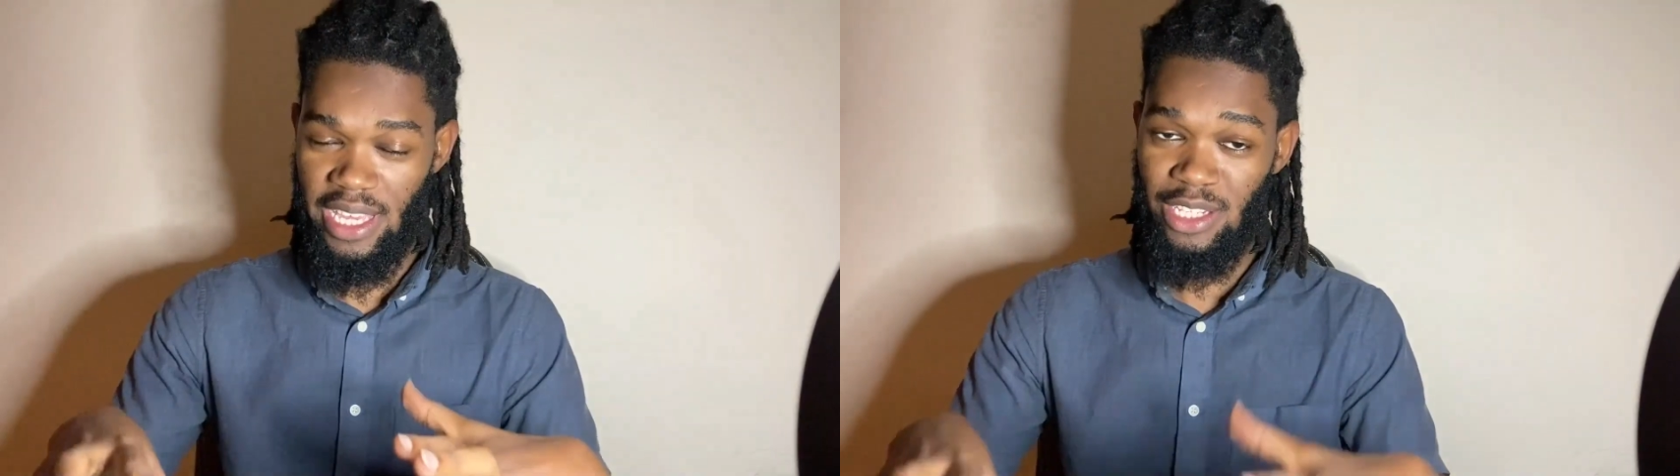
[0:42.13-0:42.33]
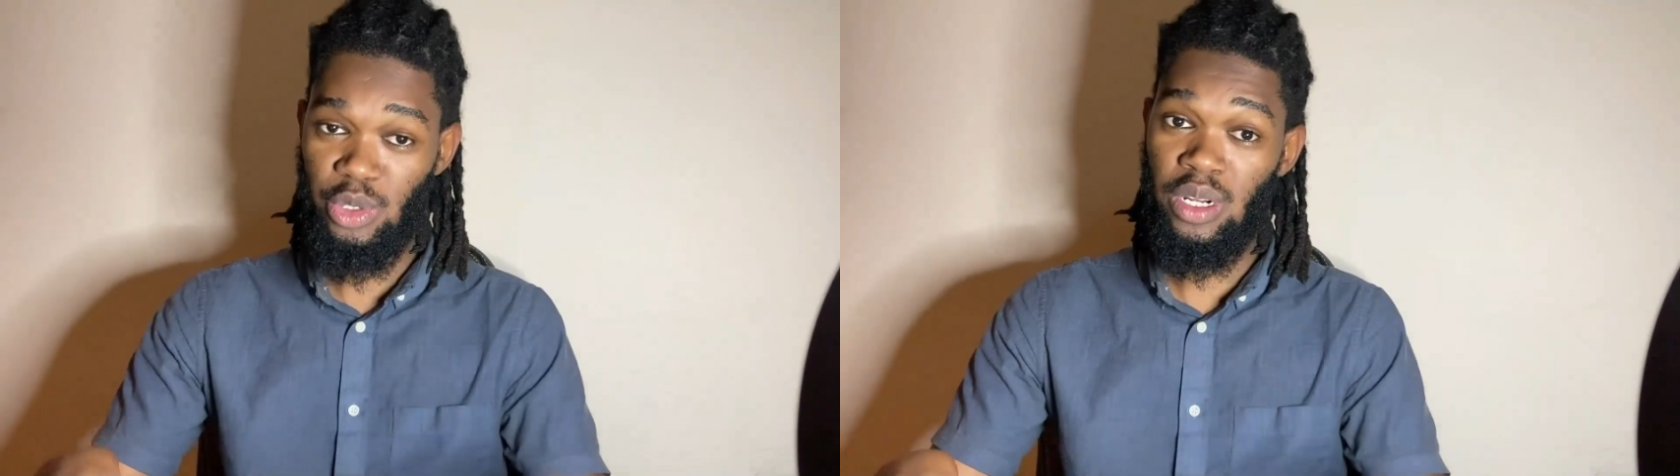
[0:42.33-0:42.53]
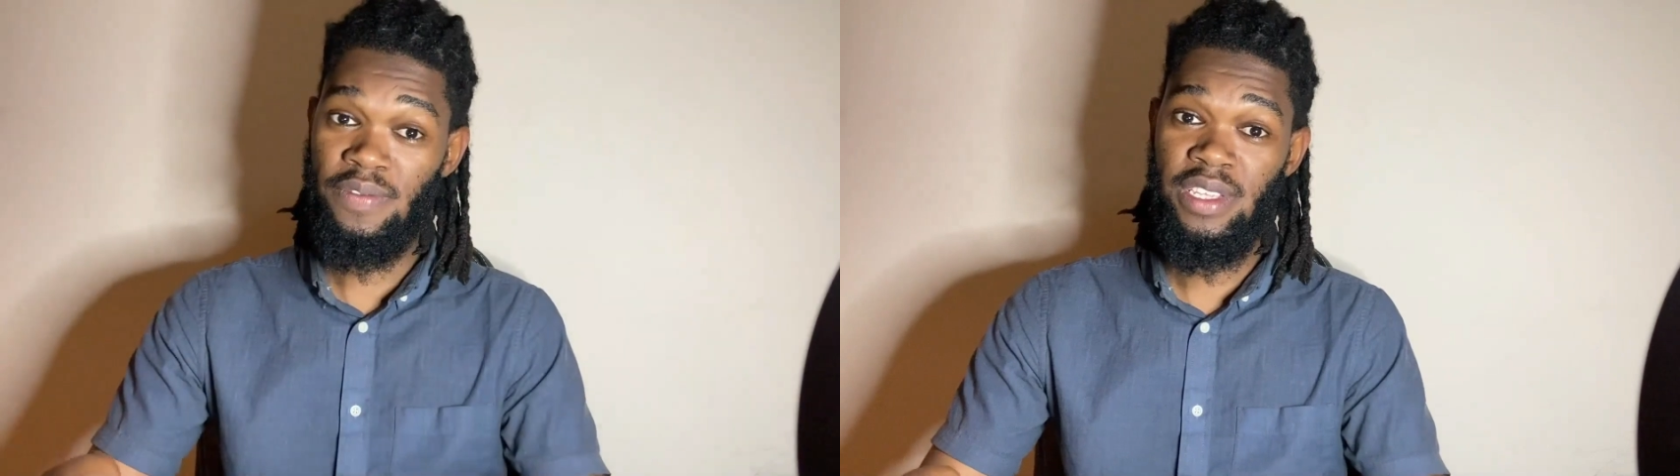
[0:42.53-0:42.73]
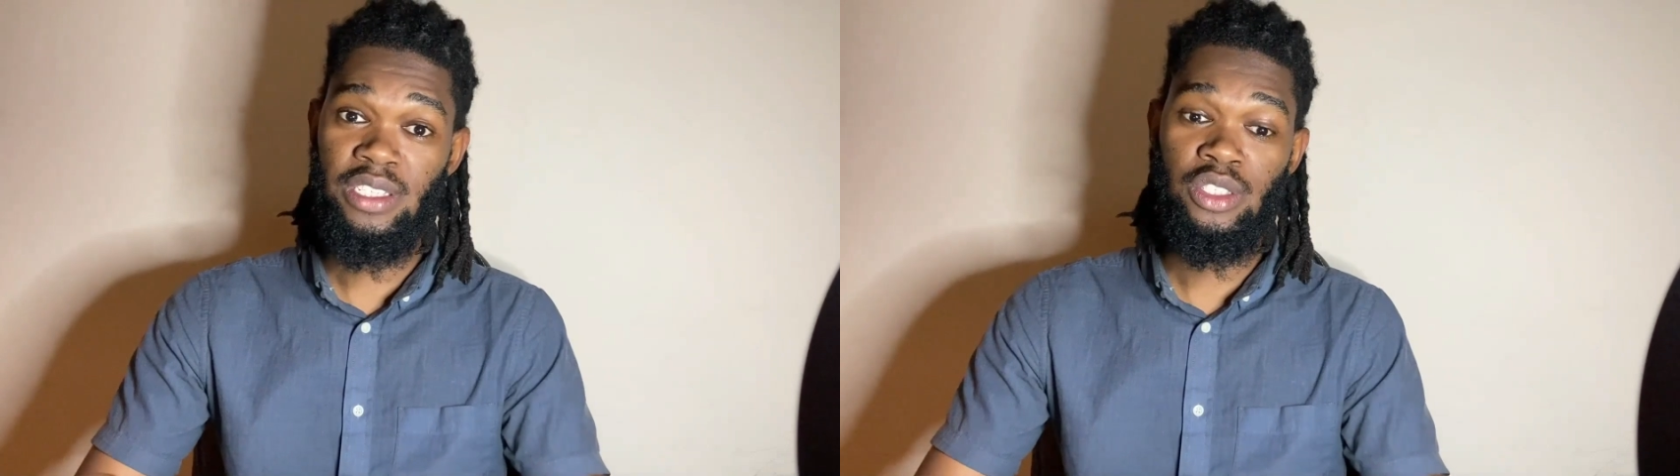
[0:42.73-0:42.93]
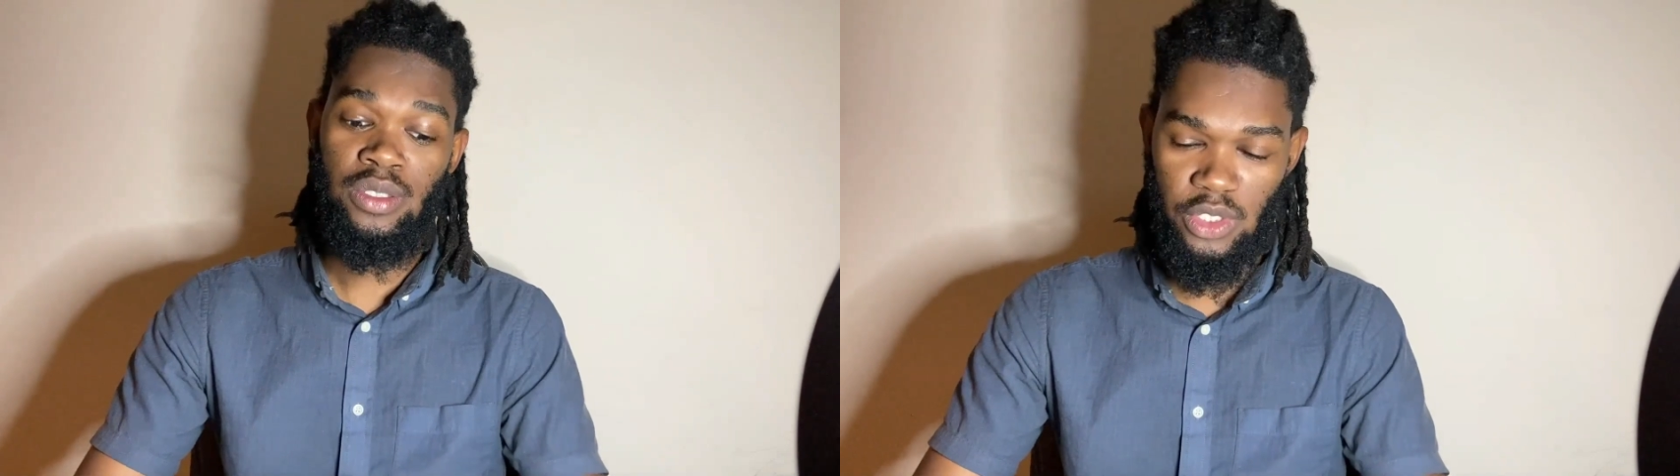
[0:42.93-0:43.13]
each one of
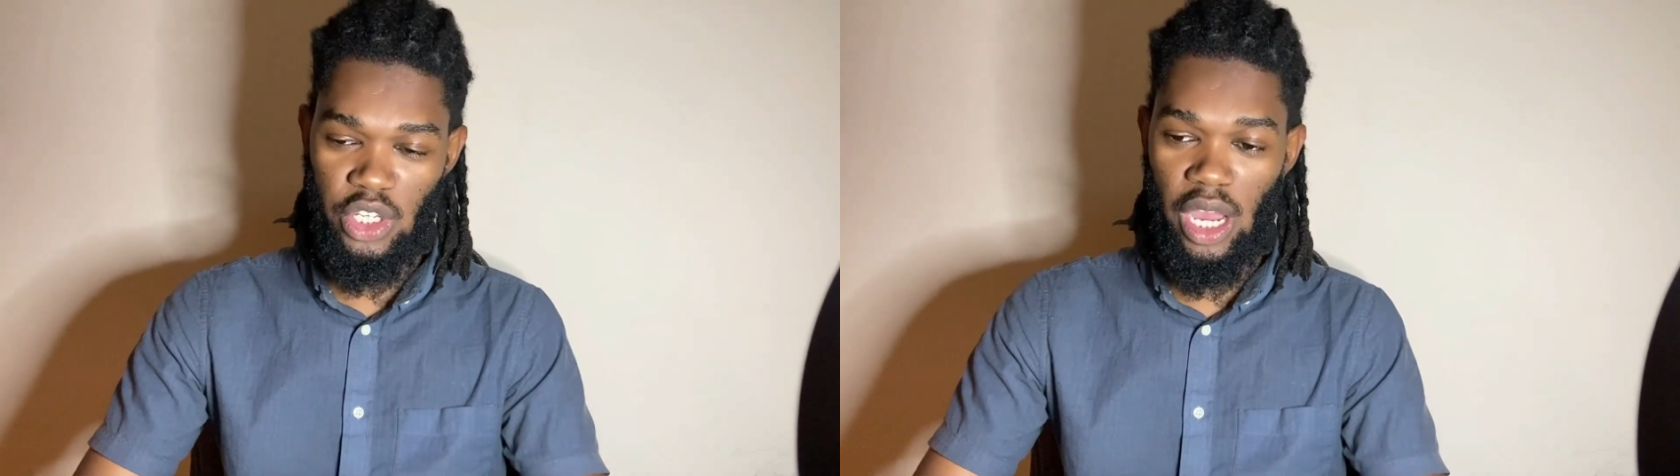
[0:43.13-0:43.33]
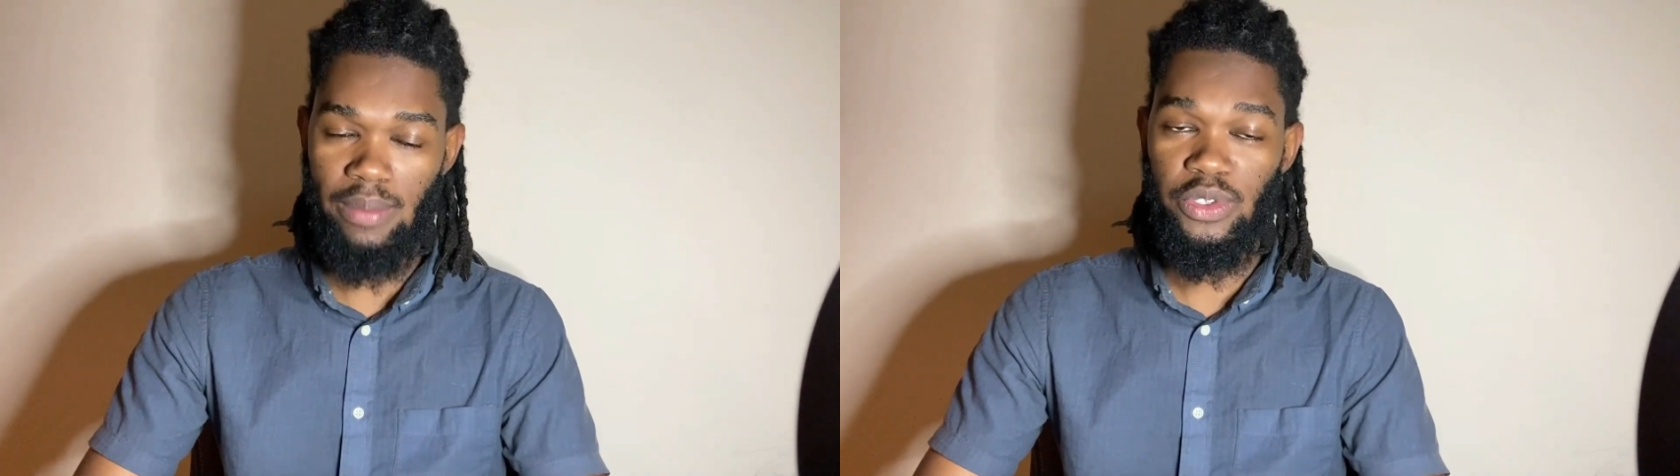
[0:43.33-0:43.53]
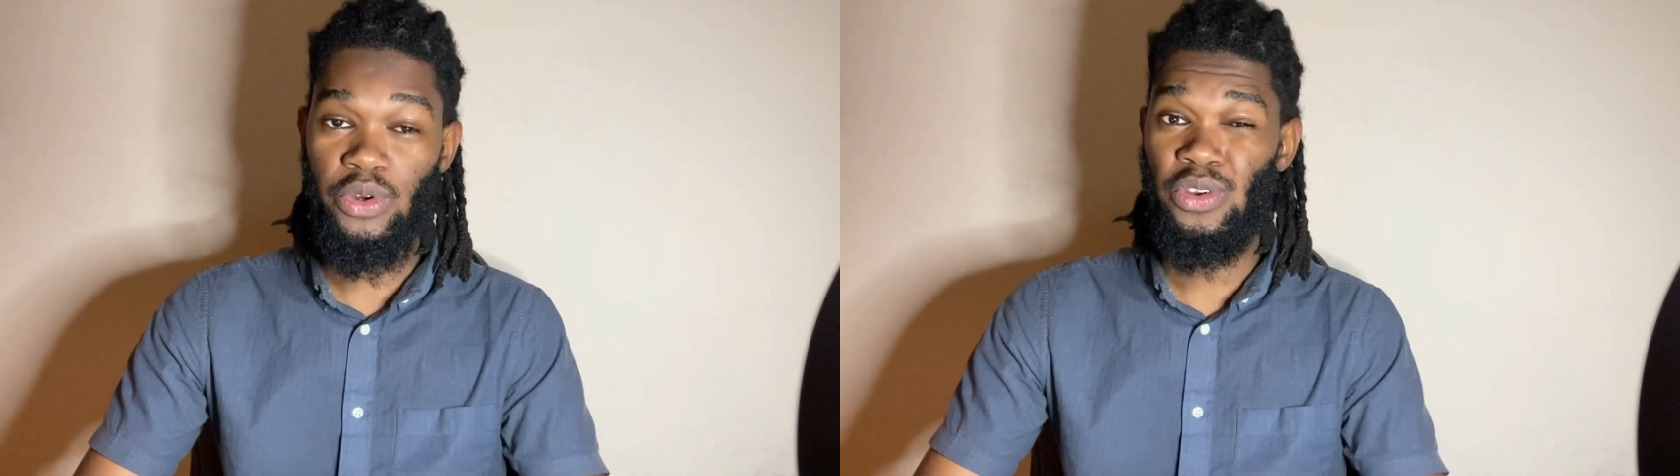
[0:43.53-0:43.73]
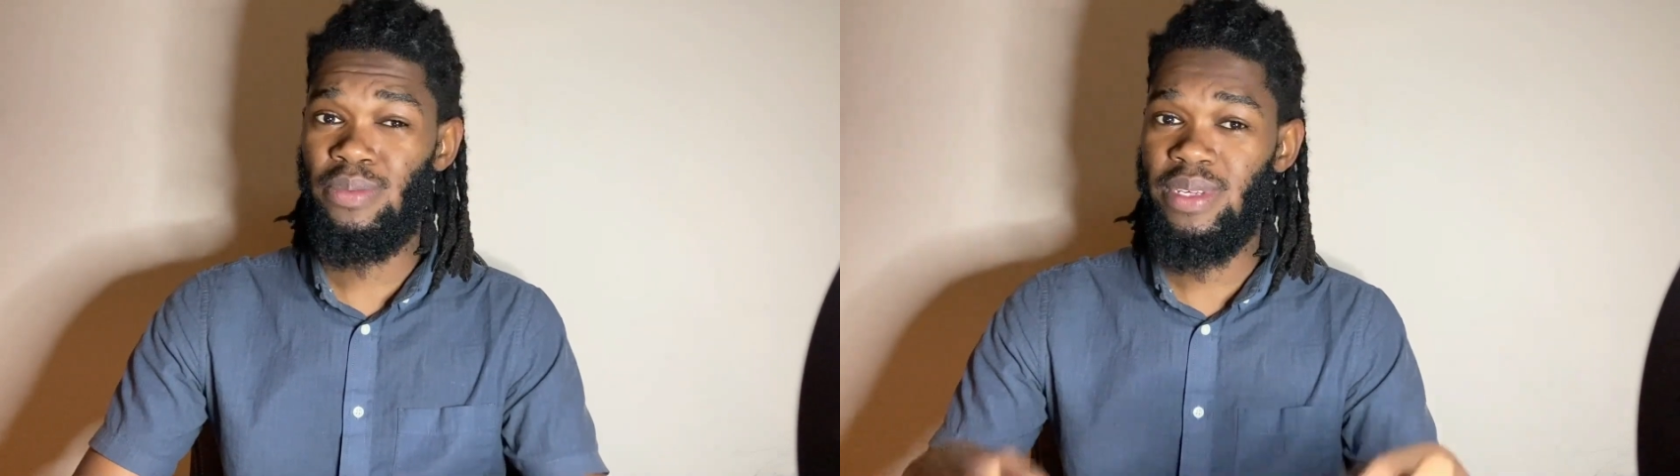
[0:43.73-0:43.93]
these jobs are going to be